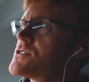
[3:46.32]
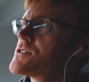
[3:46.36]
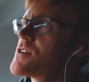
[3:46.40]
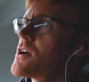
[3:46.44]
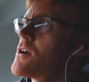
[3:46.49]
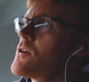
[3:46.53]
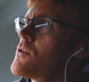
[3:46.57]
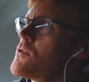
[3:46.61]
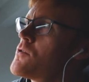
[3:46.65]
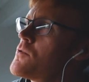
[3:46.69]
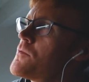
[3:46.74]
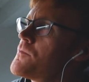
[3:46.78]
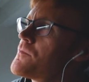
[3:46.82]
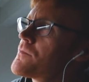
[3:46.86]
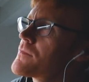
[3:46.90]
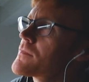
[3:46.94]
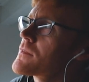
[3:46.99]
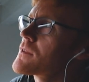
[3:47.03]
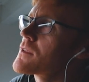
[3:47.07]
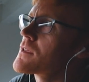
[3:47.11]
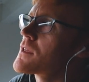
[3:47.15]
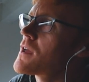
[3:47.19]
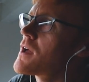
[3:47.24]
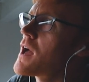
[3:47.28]
So
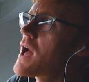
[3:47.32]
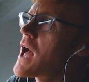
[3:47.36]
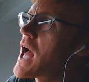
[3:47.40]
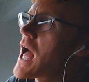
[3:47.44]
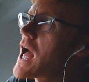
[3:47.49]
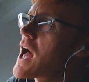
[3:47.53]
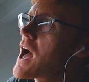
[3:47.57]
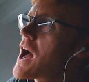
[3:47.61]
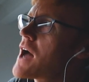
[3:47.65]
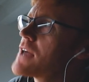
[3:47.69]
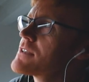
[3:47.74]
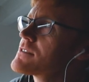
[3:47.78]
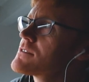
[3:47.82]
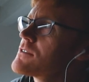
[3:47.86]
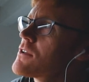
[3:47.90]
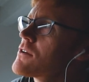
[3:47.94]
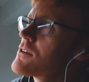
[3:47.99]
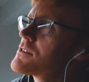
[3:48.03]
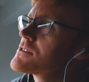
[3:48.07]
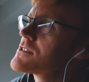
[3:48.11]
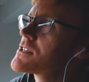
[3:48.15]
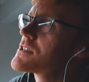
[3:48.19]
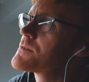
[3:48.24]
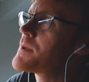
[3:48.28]
as
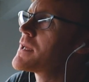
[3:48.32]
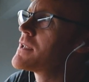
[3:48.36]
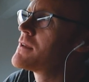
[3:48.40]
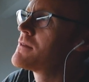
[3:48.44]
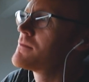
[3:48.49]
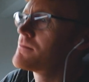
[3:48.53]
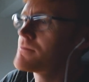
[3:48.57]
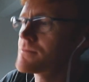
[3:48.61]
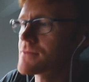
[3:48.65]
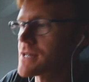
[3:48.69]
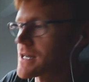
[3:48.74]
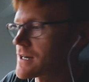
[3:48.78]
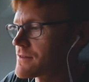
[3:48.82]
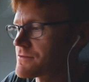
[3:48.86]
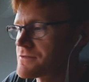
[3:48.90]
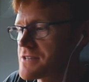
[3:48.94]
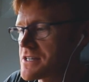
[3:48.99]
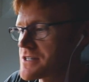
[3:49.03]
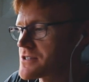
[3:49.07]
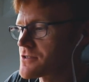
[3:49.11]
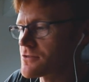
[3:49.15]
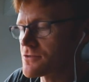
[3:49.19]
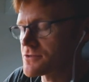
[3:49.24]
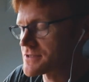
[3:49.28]
long as there's been kind of
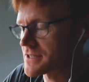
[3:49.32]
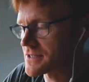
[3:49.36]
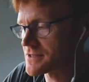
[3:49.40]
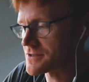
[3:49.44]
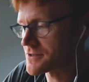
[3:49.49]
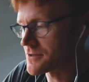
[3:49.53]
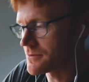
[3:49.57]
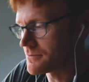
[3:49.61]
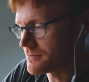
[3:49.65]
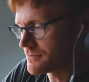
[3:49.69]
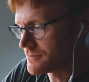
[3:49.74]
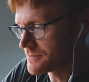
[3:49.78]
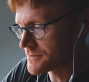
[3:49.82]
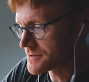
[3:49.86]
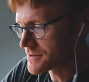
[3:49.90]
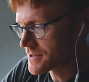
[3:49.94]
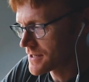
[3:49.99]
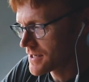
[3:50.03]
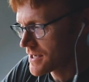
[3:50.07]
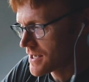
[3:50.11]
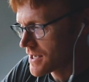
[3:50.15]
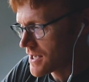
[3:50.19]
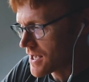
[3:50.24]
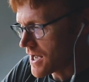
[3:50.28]
digital systems
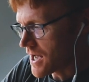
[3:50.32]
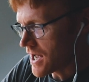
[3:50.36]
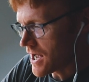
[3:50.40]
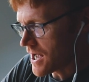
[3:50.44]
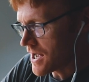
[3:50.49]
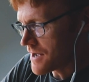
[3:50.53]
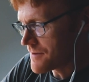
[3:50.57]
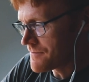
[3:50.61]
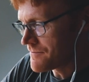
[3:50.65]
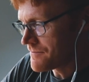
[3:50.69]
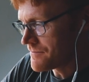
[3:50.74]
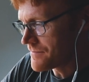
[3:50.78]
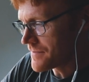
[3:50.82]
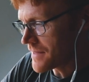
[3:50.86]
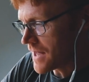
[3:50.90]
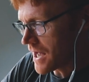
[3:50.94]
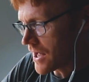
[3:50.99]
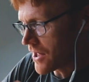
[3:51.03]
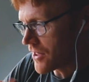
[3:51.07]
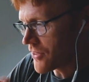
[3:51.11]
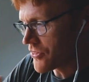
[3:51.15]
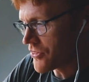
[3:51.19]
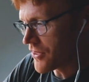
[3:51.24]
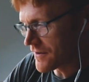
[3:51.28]
um,
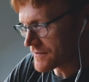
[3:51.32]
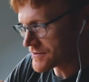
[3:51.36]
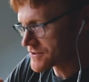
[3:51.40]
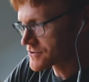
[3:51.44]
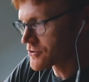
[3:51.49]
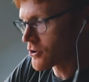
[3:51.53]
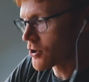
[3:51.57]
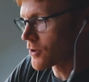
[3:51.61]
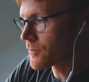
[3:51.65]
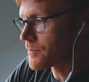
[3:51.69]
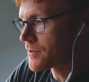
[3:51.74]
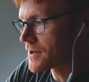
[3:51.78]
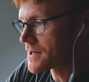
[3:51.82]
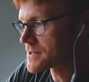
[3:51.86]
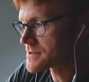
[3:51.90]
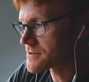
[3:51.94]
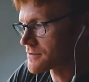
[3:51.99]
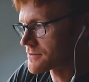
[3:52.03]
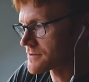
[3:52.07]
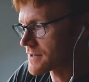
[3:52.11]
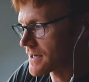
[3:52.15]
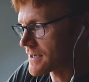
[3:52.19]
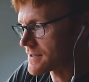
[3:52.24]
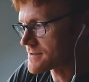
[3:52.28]
that have stored
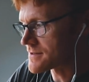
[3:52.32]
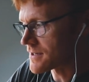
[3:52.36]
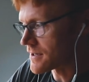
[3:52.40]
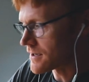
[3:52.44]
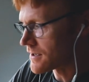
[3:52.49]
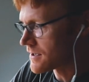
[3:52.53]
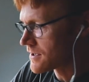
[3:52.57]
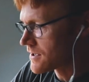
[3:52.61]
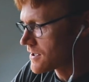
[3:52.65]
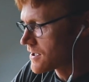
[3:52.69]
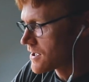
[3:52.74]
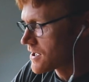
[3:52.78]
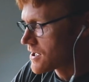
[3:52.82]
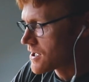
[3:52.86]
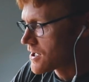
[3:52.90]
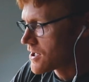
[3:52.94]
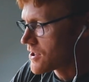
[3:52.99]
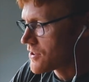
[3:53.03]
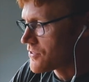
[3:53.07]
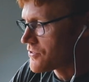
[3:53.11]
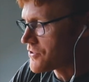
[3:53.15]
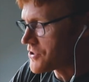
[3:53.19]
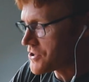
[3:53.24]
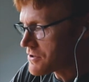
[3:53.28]
personal data,
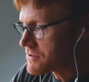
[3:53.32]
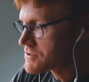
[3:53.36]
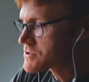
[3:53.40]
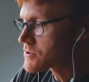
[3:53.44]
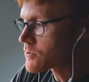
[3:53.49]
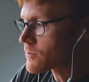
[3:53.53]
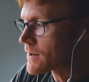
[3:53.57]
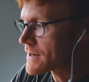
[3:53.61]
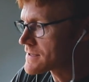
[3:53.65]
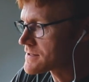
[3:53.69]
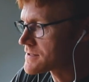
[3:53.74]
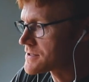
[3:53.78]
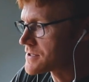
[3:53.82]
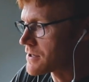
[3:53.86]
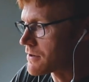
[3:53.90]
the usual way to